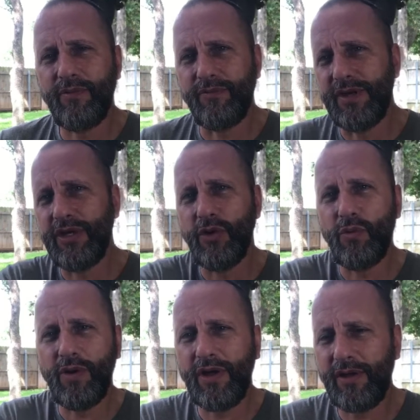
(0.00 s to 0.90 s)

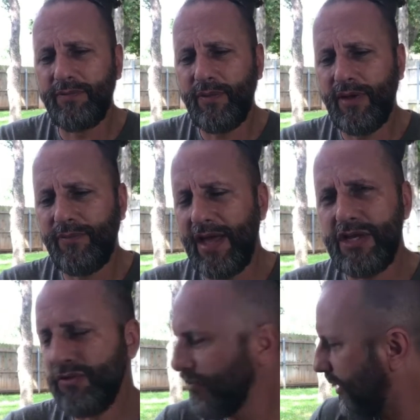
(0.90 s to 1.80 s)
video. I
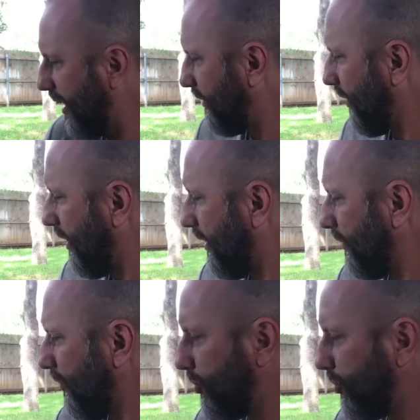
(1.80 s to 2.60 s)
use either a